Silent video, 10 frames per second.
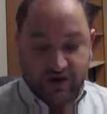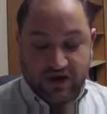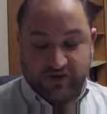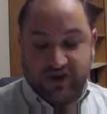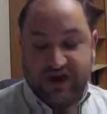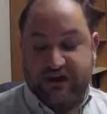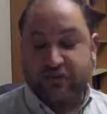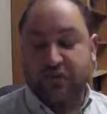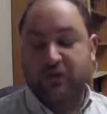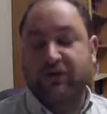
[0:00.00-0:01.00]
The kings
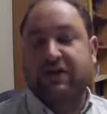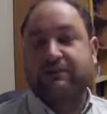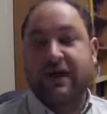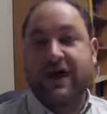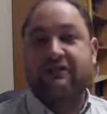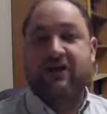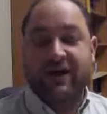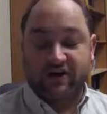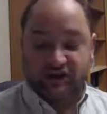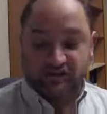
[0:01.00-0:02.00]
were willing to pay
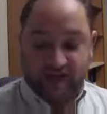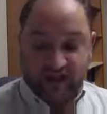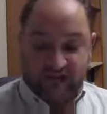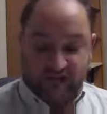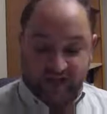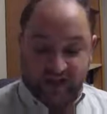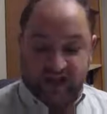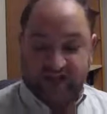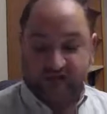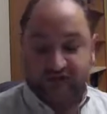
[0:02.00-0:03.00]
writers and the
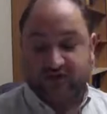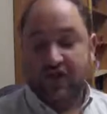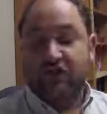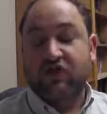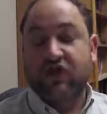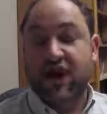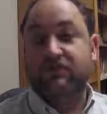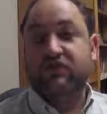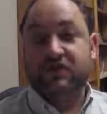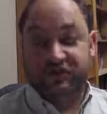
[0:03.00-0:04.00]
philosophers to
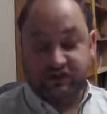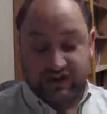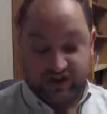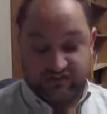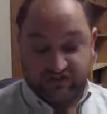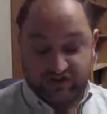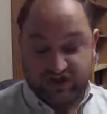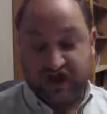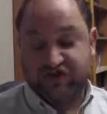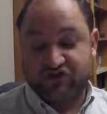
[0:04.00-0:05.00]
come to their cities to
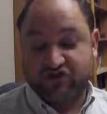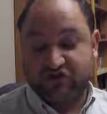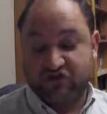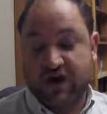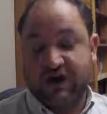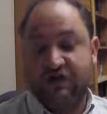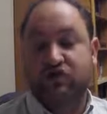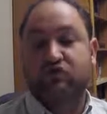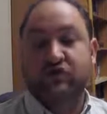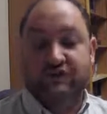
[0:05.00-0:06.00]
teach, write, and
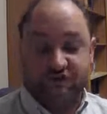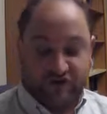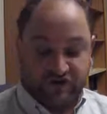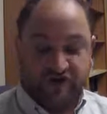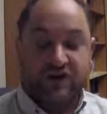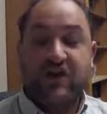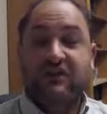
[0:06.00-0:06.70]
do research.